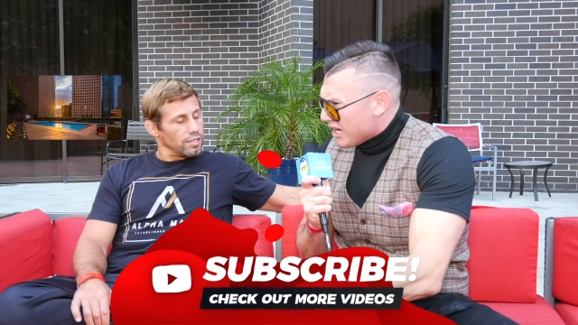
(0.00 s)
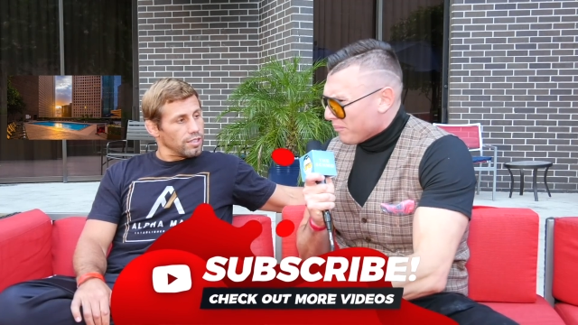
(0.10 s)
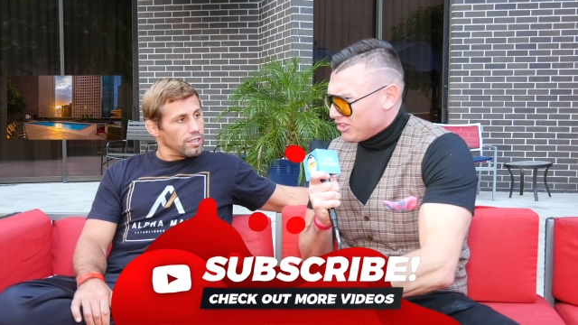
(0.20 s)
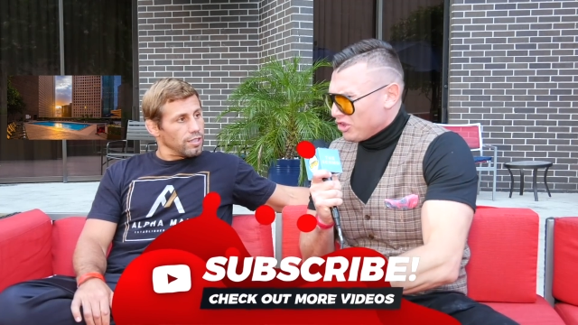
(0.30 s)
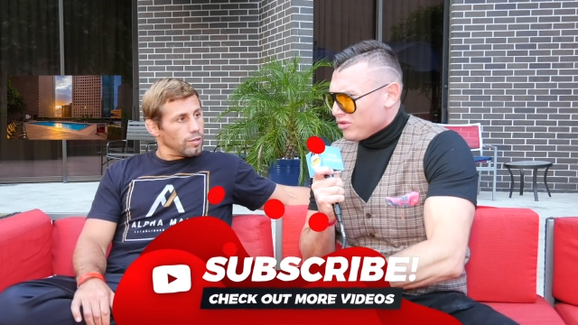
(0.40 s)

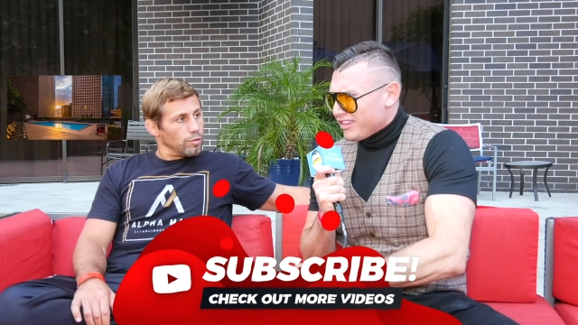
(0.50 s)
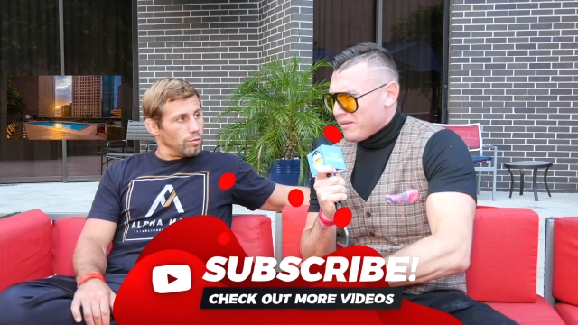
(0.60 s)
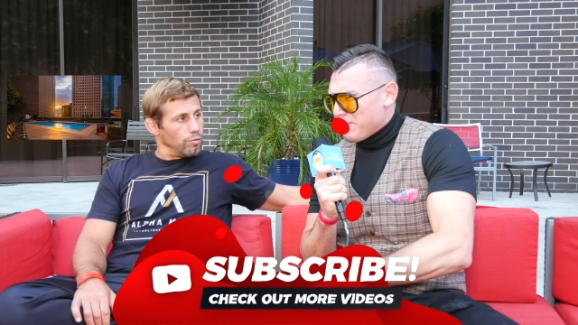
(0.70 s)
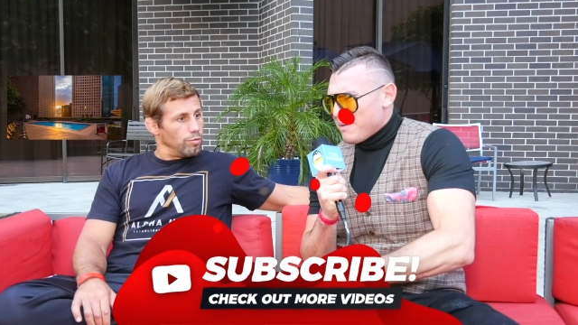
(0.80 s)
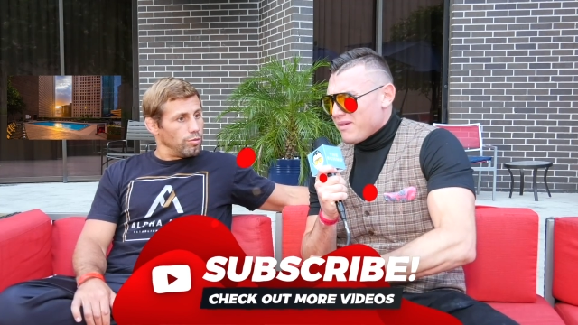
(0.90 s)
Speaker 1: But do you think
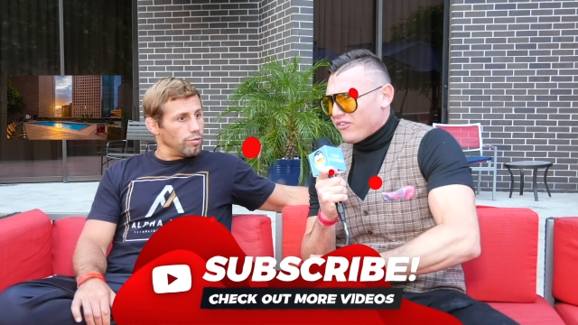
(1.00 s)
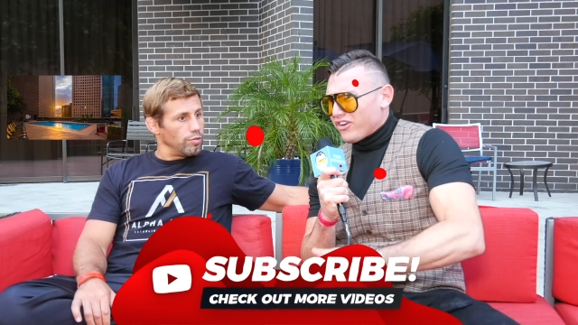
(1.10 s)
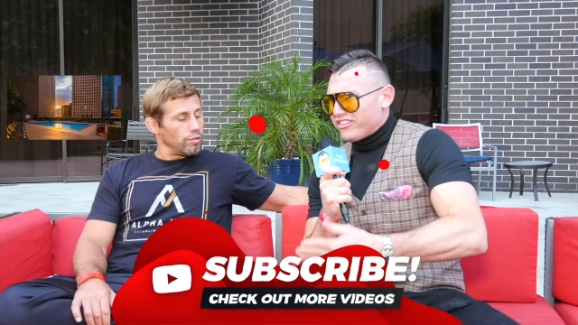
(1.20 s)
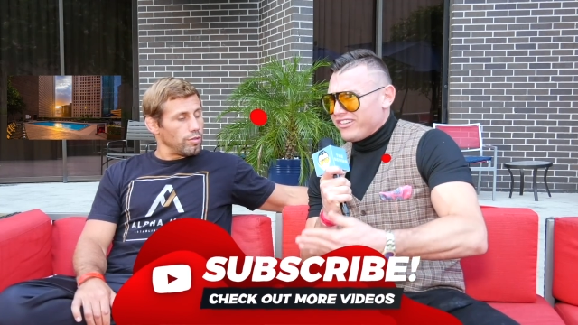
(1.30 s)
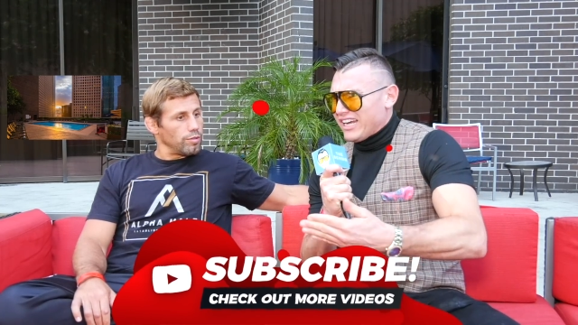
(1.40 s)
maybe for
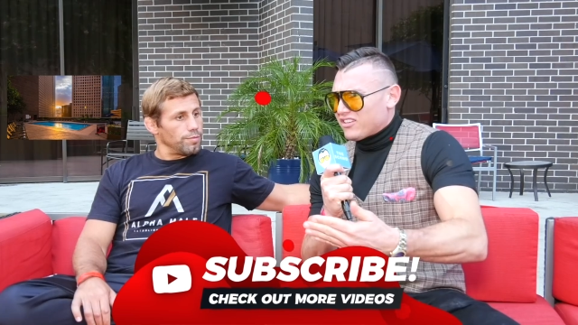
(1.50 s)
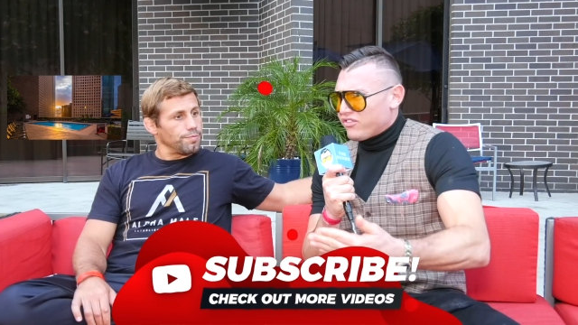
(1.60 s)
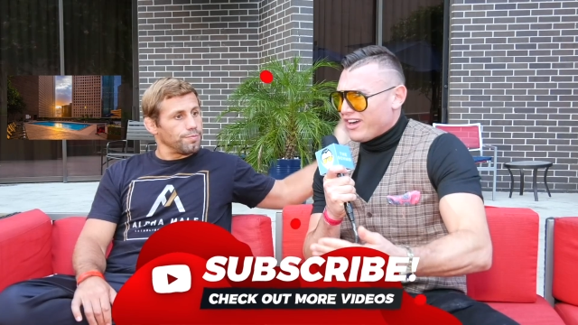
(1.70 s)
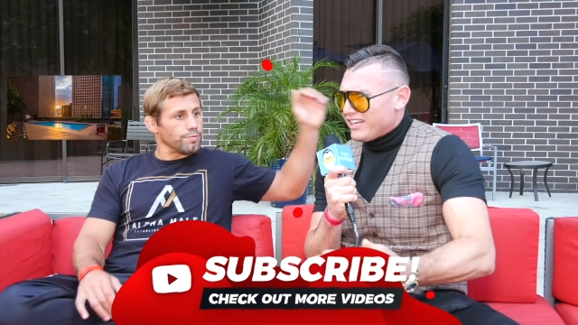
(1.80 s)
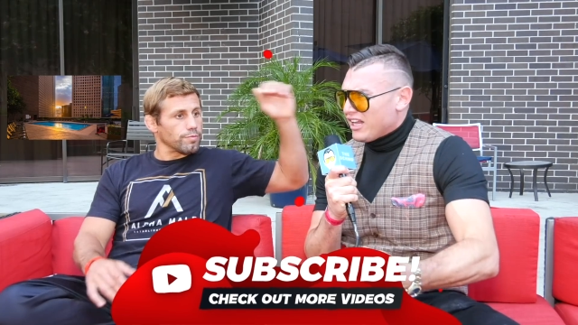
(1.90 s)
his next
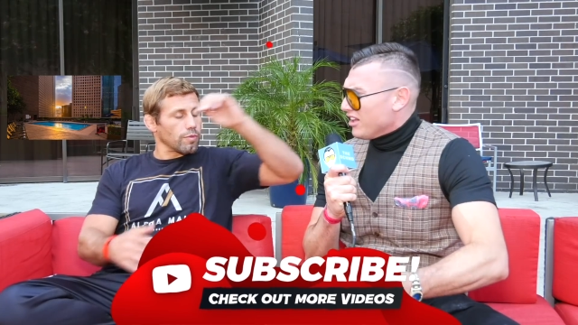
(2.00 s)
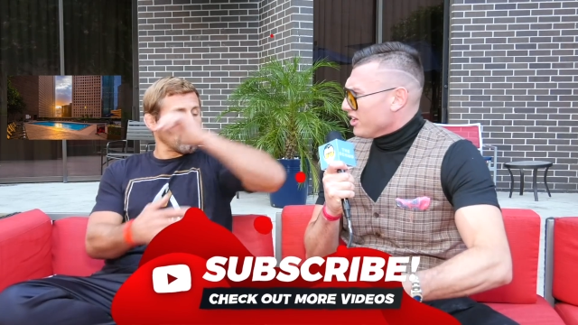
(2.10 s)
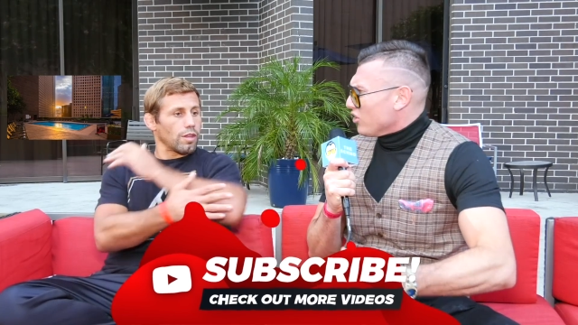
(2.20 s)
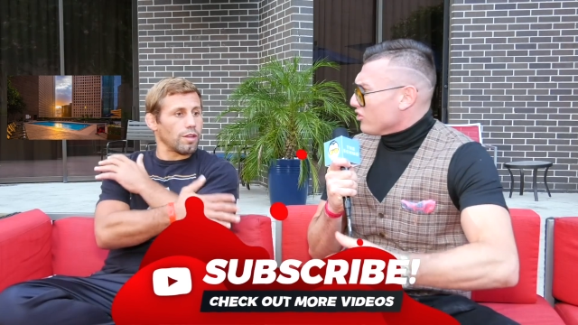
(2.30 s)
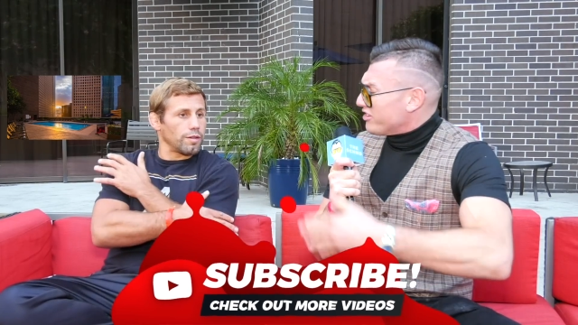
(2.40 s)
fight,
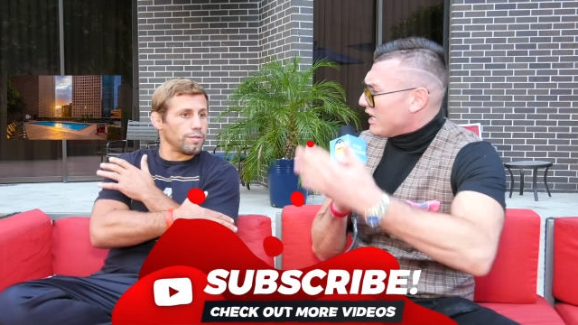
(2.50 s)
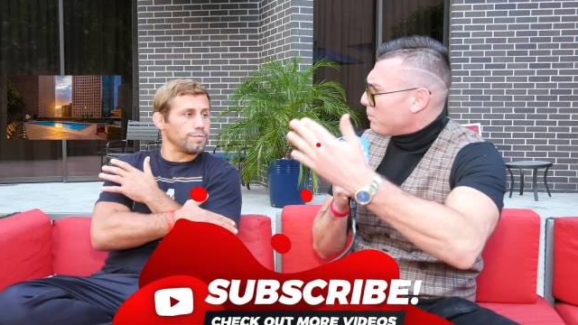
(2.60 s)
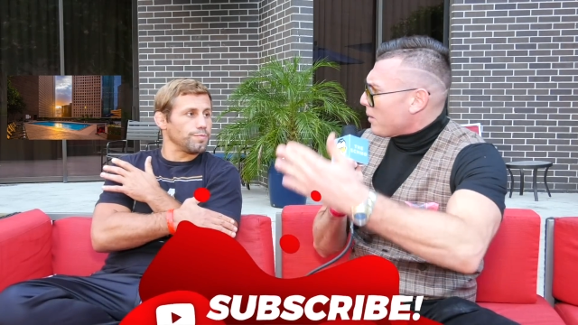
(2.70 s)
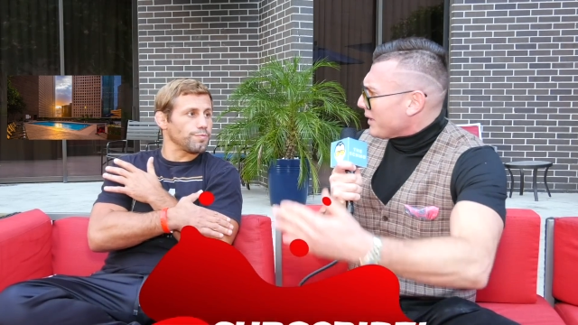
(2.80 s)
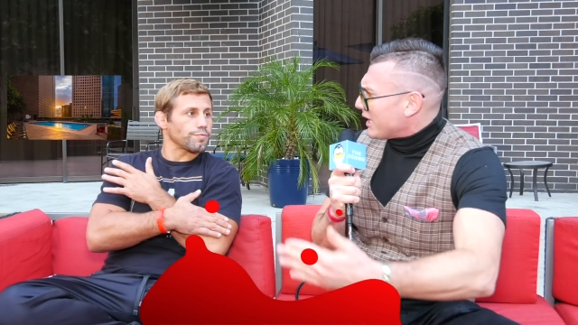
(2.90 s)
little step
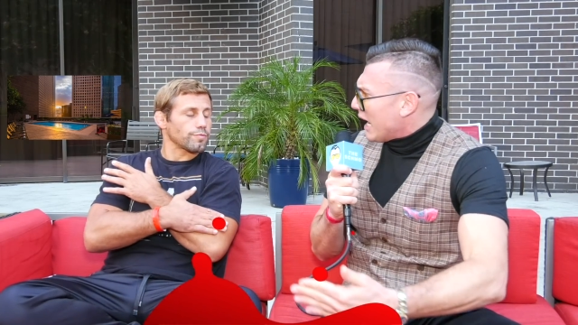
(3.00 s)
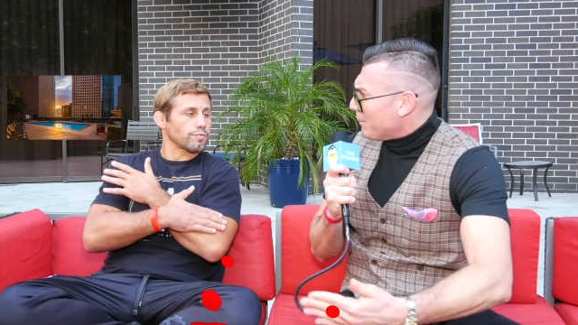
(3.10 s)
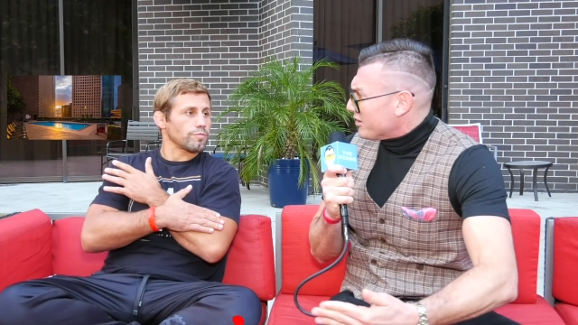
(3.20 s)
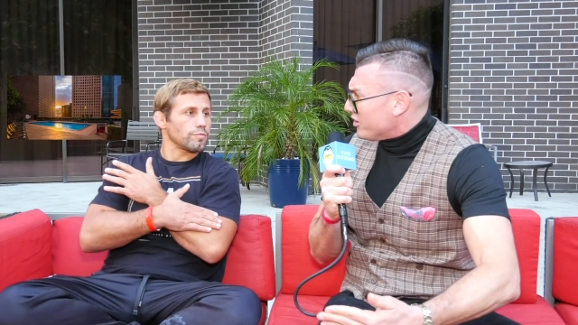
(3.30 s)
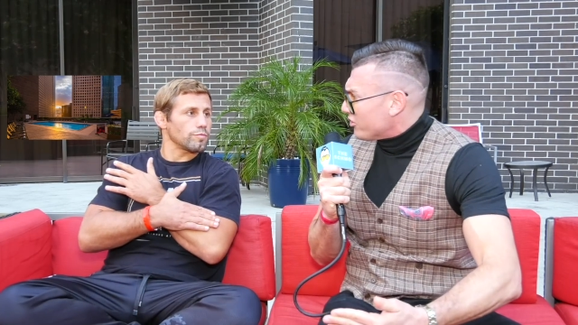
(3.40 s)
up in
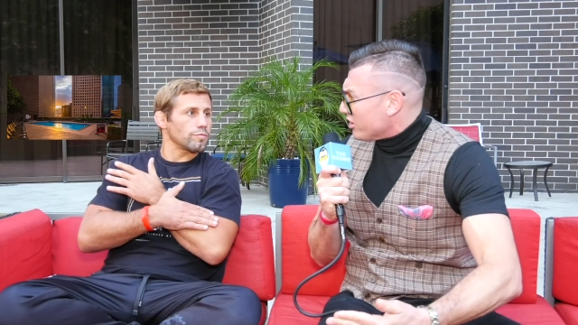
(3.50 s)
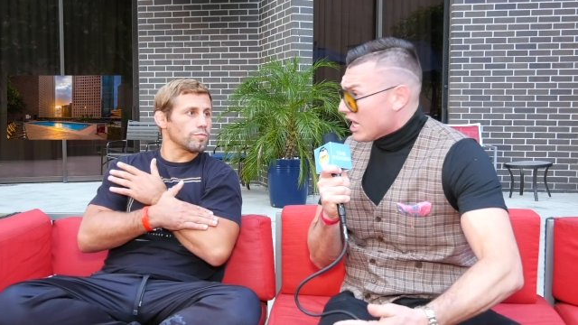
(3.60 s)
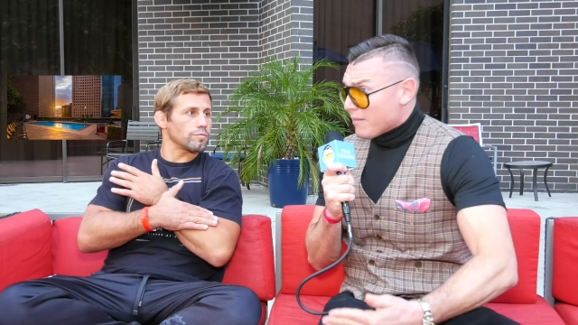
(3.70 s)
competition,